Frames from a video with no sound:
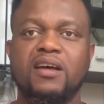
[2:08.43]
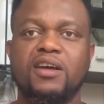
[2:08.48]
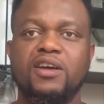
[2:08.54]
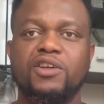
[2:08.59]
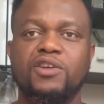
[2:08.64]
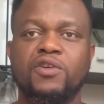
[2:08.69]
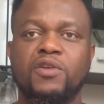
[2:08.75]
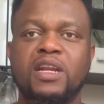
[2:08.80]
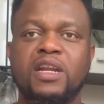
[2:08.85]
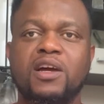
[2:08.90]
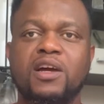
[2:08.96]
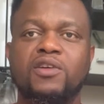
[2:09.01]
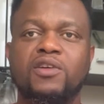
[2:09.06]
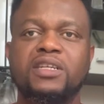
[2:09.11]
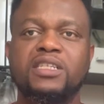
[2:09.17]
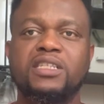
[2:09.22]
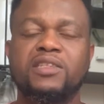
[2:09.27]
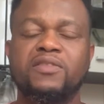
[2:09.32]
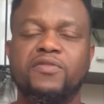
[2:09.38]
You click on
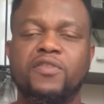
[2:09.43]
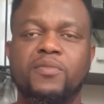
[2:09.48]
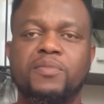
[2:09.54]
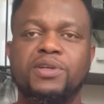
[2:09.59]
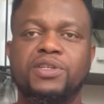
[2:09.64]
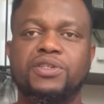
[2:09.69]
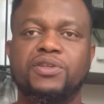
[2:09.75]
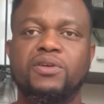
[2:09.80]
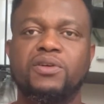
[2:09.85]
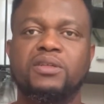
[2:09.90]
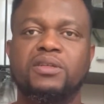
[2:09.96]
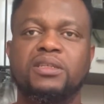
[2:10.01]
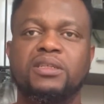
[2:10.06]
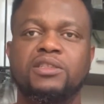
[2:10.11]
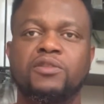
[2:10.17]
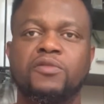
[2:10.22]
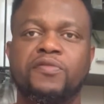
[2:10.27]
this information, you